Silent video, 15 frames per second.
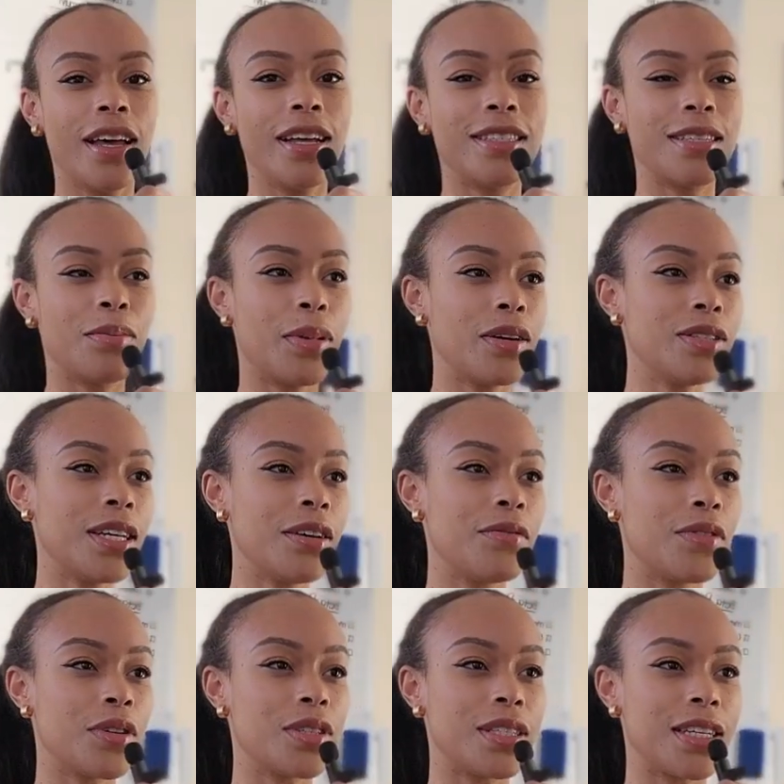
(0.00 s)
It's about
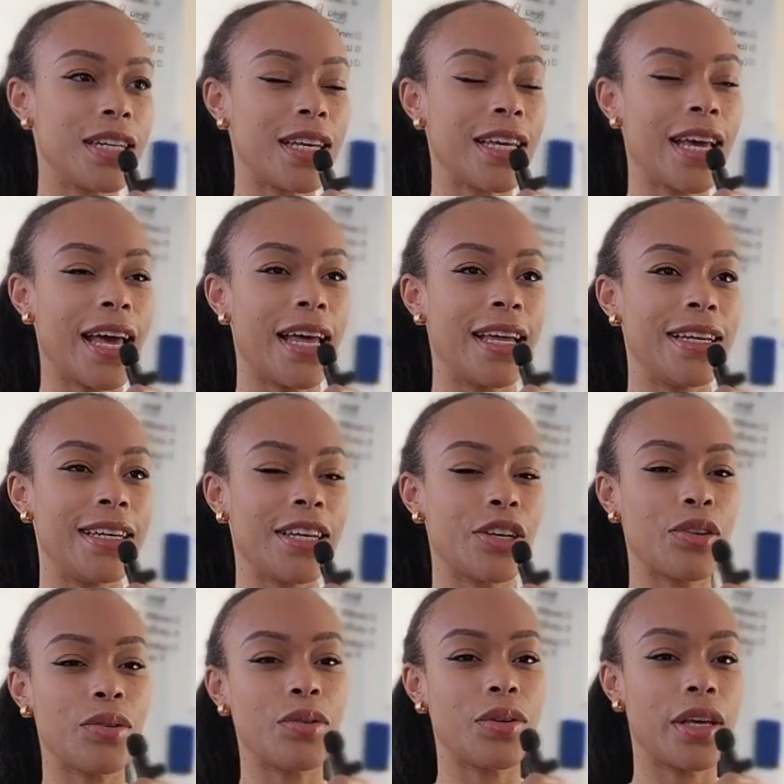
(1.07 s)
diversity and
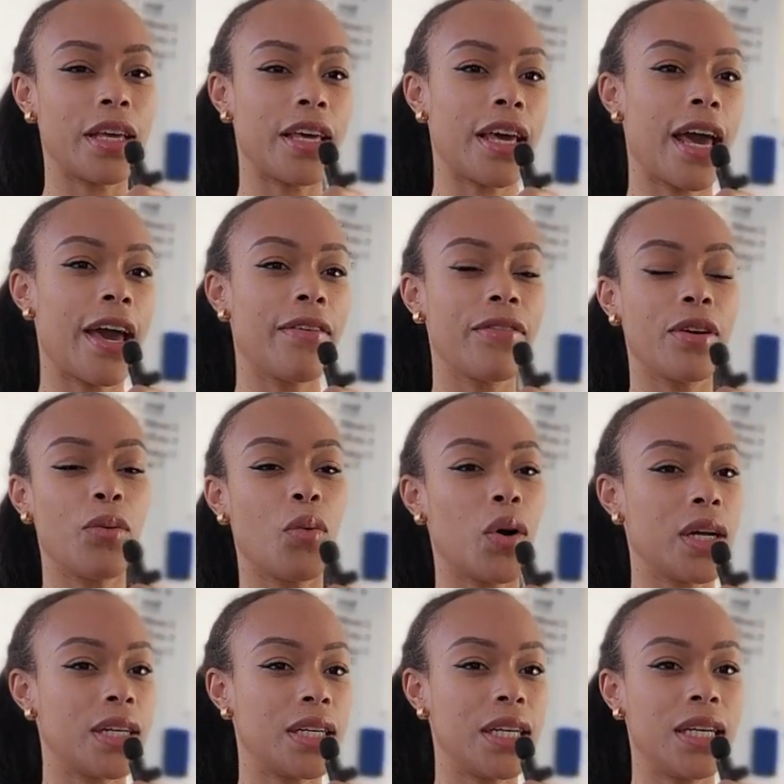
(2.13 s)
including
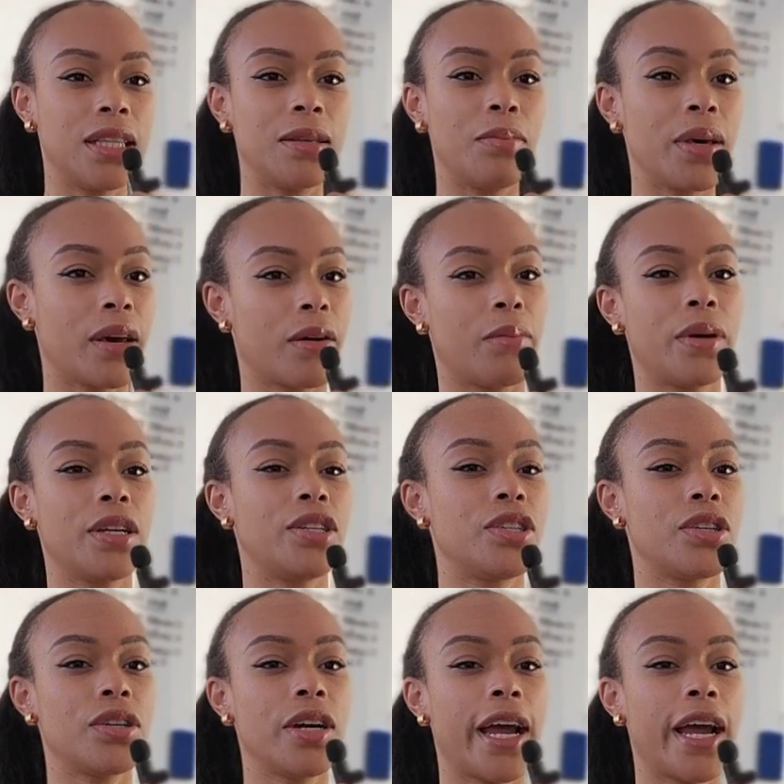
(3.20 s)
everyone in the bigger picture,